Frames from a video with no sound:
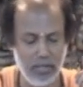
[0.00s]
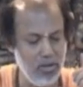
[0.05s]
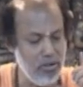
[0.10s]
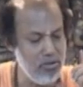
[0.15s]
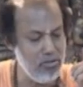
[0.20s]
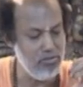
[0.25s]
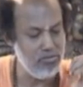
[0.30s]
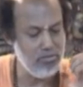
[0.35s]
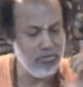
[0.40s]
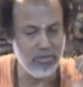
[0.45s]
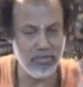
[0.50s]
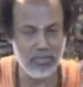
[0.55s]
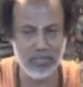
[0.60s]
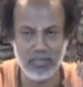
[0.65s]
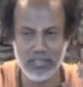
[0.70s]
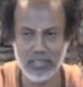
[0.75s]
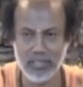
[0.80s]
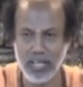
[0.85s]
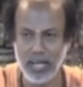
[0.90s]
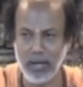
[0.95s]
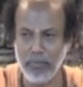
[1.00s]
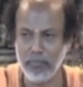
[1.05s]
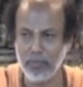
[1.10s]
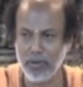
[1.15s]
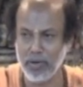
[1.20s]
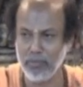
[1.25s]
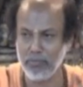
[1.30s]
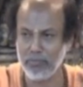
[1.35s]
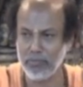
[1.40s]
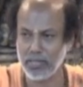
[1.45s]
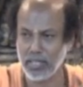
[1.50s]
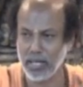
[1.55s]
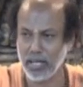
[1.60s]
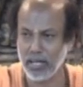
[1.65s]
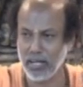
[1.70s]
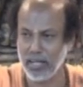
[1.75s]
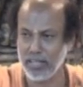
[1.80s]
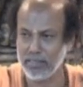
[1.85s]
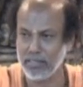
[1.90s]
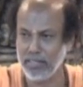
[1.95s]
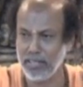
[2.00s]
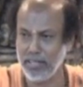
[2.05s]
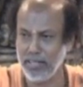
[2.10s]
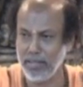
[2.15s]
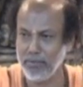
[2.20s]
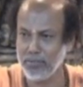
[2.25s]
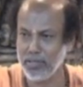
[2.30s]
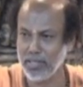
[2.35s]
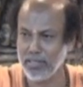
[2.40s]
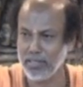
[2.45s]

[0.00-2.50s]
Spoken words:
Hello. I'm from Shankaracharya.